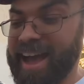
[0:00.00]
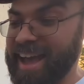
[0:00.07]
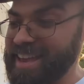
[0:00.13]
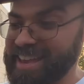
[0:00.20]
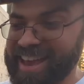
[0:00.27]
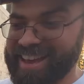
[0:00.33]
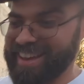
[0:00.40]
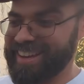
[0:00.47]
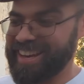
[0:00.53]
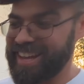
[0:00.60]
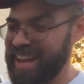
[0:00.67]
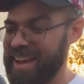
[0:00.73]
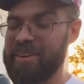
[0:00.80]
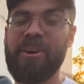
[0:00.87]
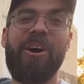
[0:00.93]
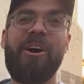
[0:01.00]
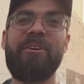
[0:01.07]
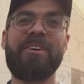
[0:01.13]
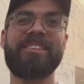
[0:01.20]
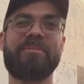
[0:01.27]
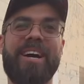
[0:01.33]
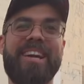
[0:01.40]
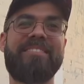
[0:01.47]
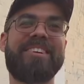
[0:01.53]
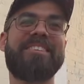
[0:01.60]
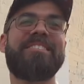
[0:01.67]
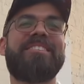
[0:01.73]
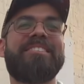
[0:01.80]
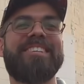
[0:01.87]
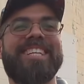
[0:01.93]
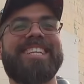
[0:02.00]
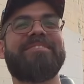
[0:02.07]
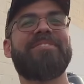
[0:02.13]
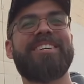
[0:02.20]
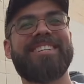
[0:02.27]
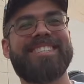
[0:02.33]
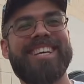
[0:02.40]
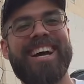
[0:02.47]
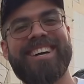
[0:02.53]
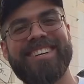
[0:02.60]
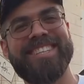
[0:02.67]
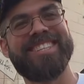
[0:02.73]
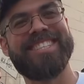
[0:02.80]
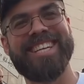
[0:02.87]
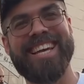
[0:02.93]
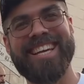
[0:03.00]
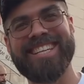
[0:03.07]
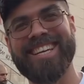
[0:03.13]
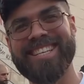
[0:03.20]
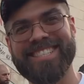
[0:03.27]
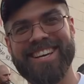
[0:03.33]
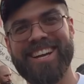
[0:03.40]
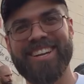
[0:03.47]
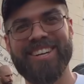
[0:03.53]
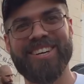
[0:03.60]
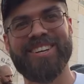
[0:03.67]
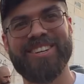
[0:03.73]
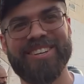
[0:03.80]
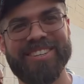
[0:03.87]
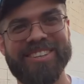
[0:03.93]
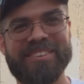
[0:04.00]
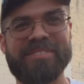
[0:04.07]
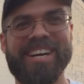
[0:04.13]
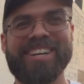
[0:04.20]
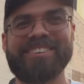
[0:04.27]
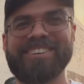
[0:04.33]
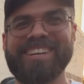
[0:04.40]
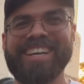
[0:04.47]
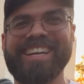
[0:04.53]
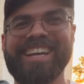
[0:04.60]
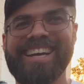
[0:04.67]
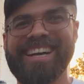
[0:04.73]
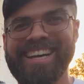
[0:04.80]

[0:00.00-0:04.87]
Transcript: Yeah, it will always, whatever you do in a motorcycle and you change it, it's going to look cool no matter what.